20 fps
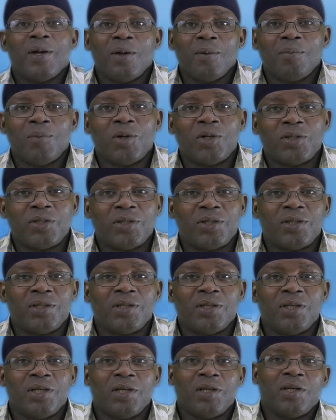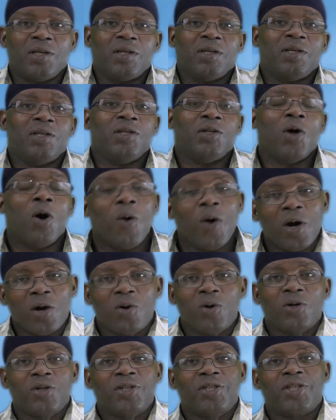But in our
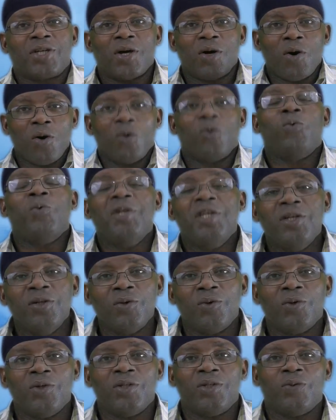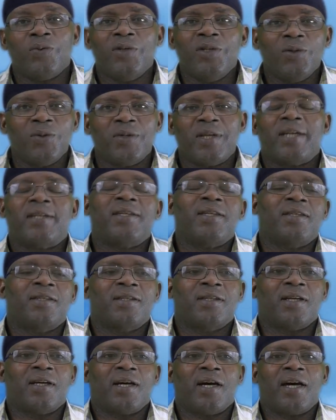culture, how we know it, we know that
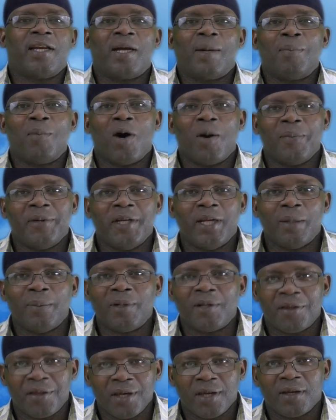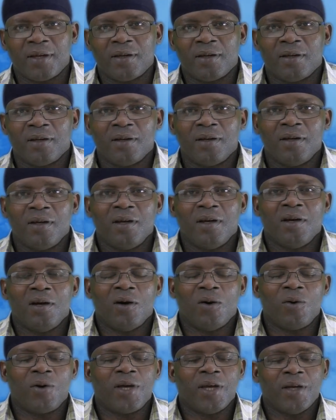is an abominable thing.
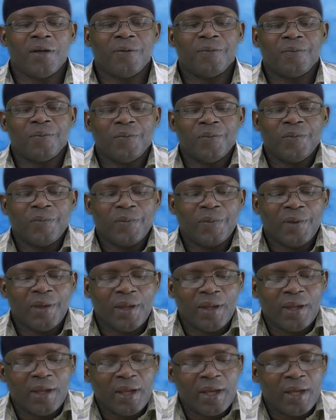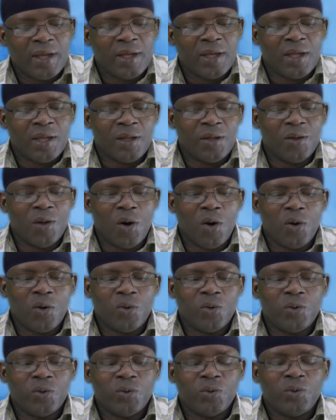Okay?
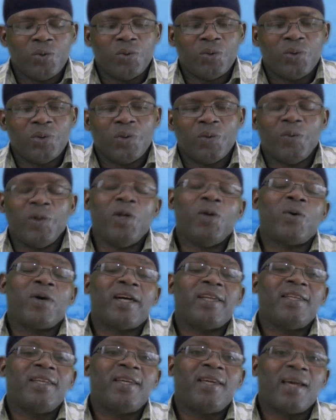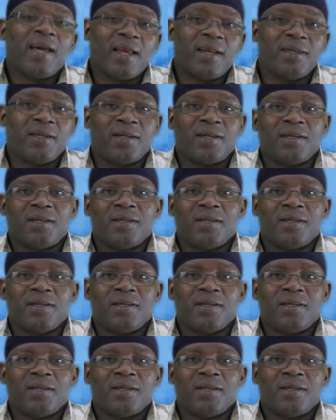Now, we look at the garlic.